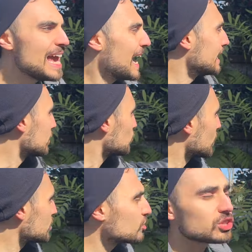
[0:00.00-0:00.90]
and this
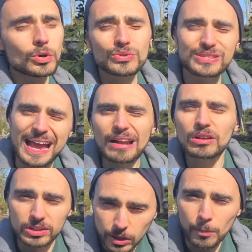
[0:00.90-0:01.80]
one slows down a
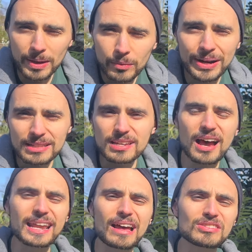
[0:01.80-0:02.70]
little bit when it's
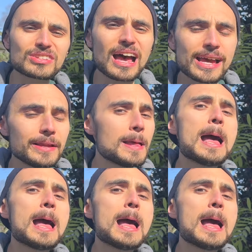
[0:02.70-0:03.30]
hot outside.